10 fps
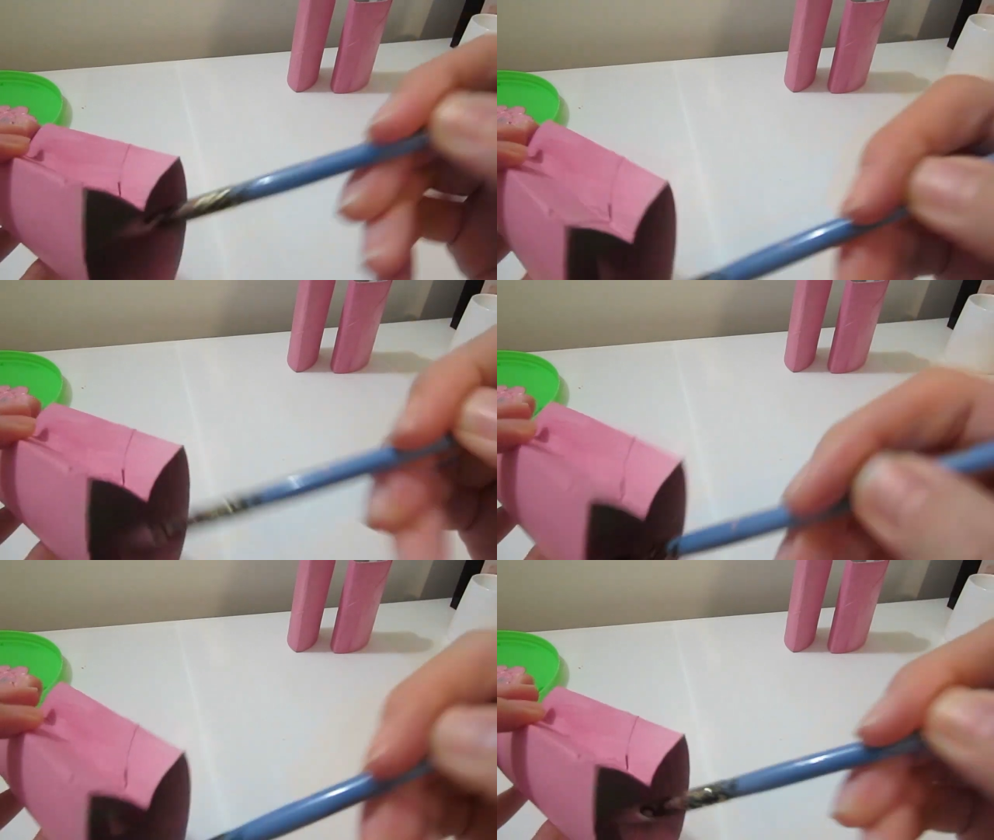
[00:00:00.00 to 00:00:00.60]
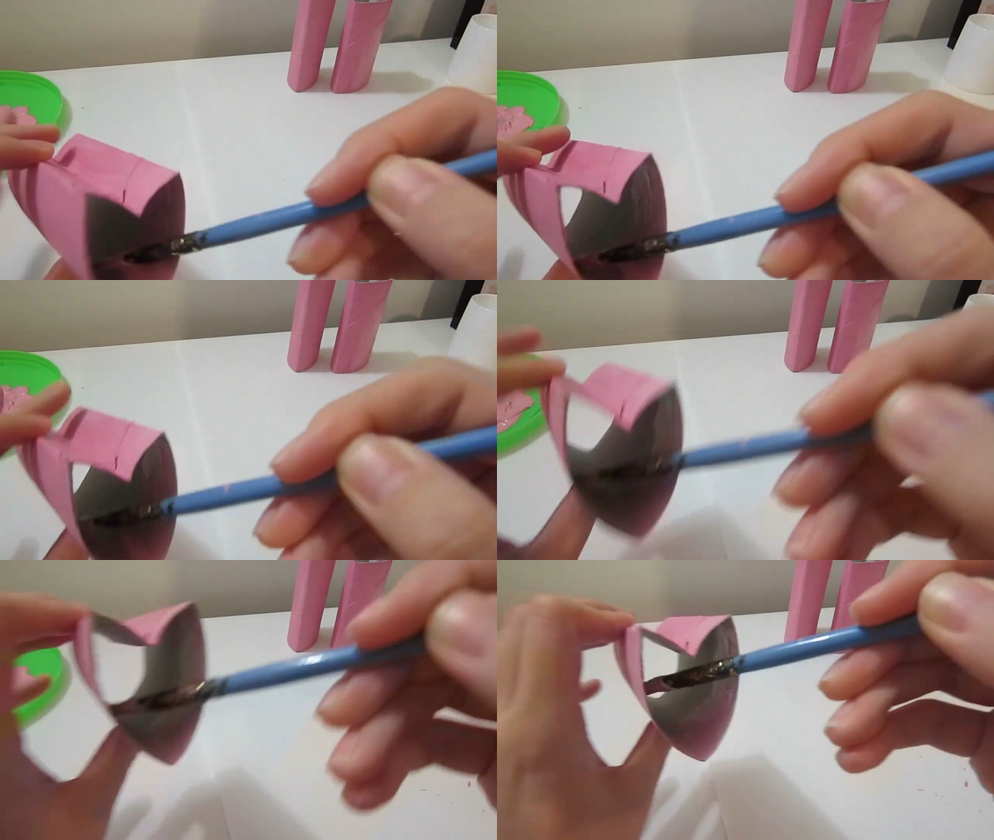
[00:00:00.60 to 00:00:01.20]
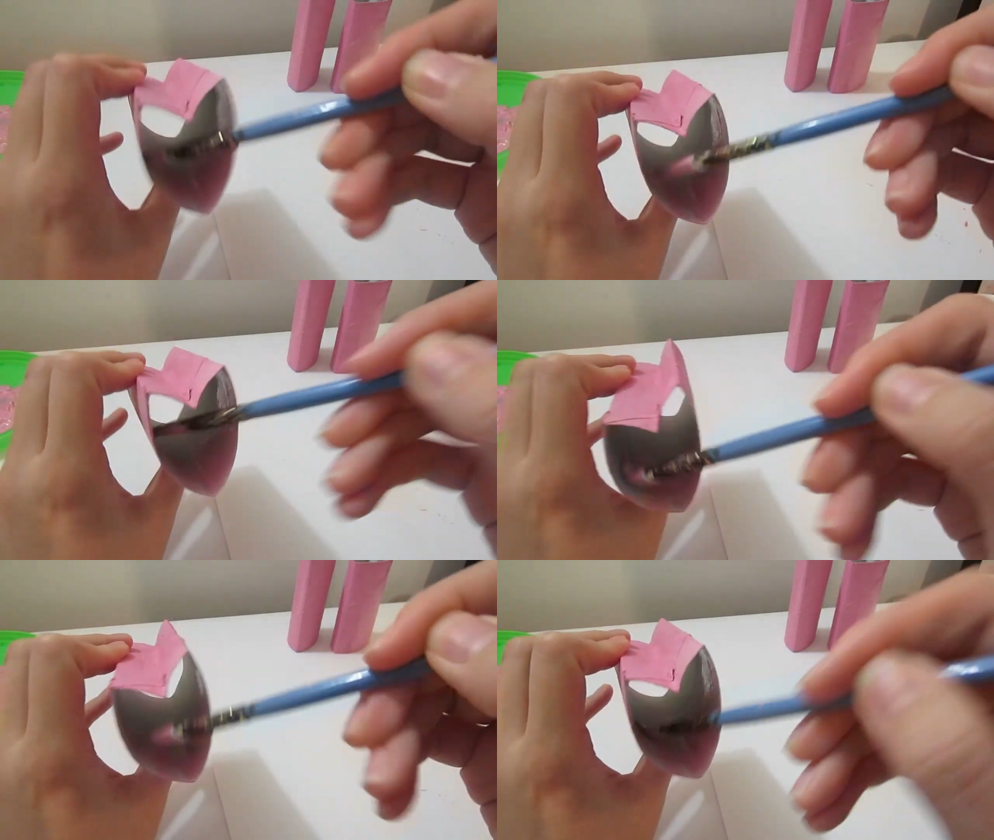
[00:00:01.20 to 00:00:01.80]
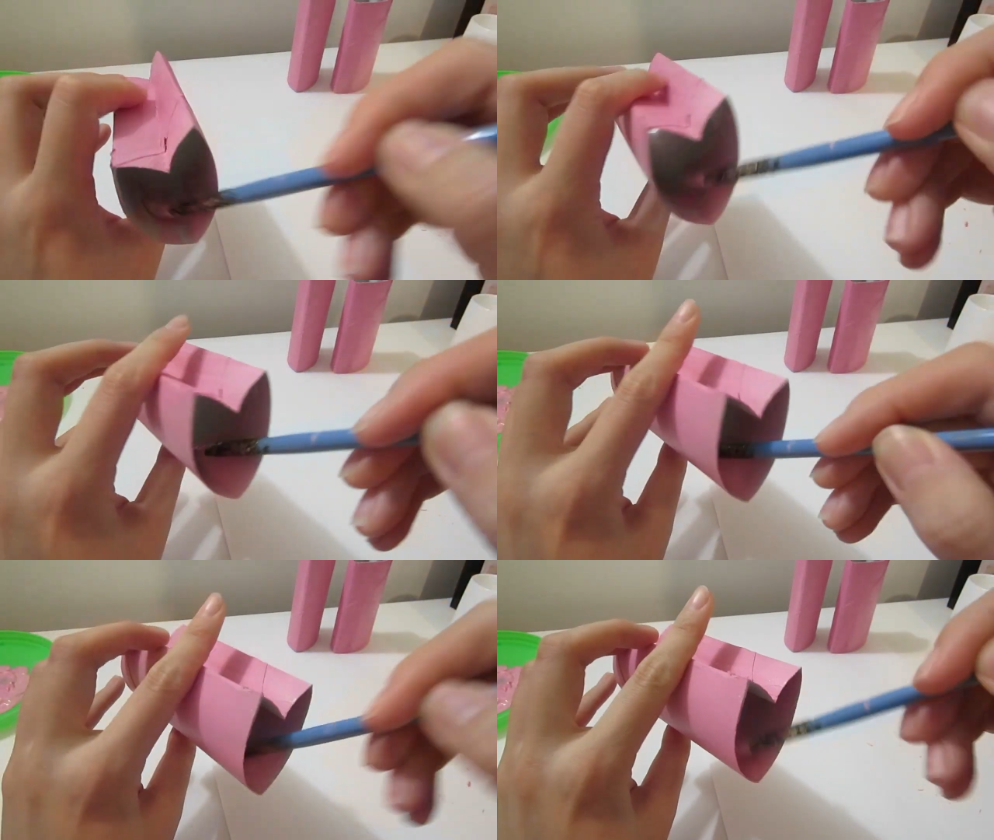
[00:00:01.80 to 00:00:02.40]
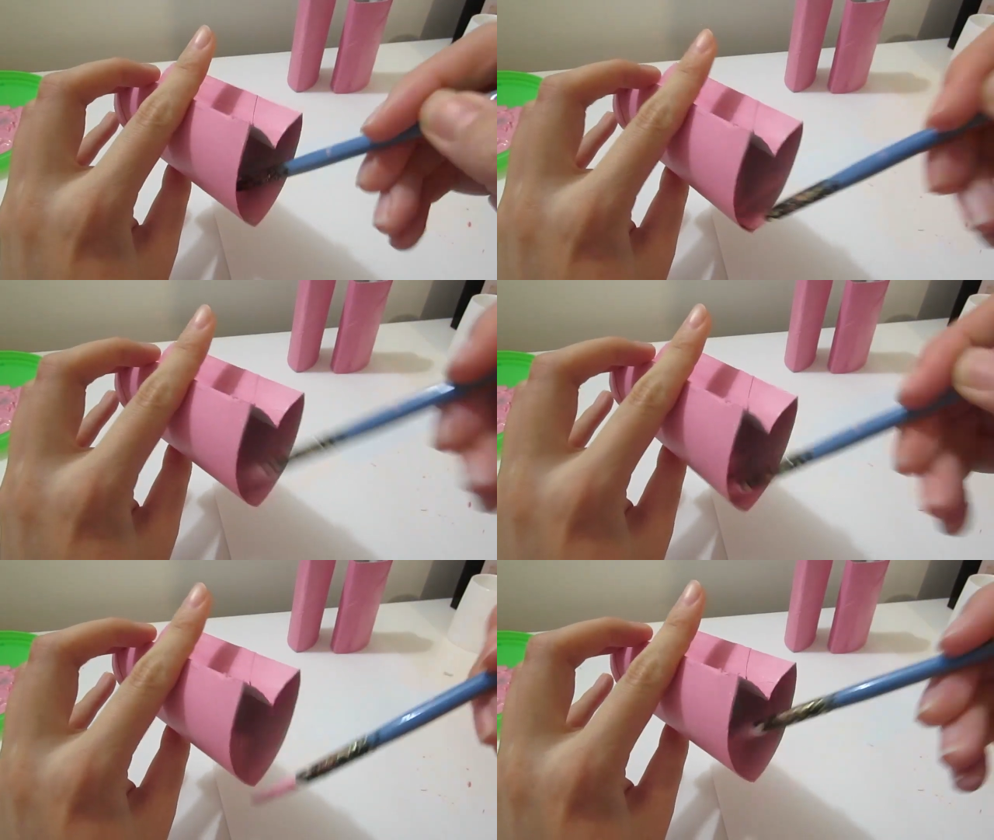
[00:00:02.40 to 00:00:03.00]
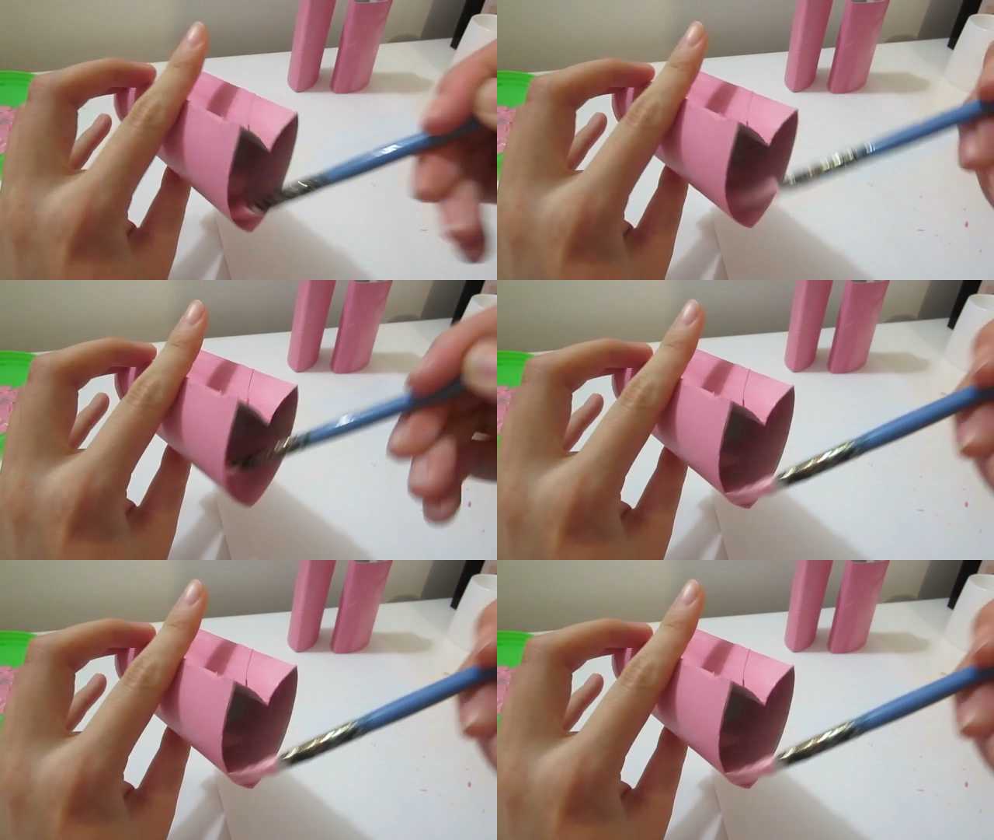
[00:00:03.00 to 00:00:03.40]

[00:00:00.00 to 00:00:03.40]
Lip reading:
Nobody's mouth can be seen.